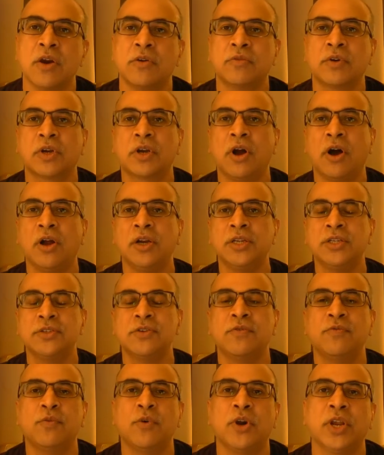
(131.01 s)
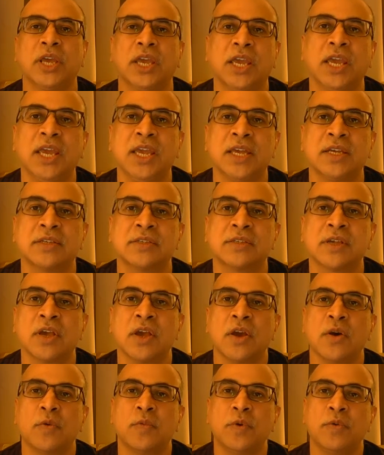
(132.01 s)
Regardless of what it is,
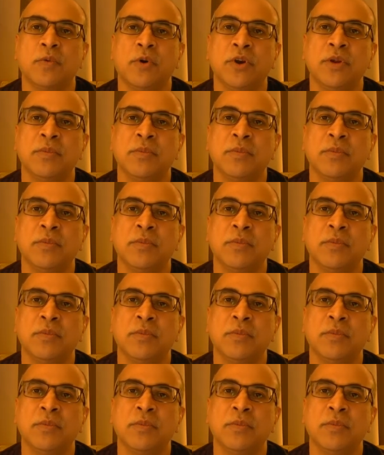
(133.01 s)
we want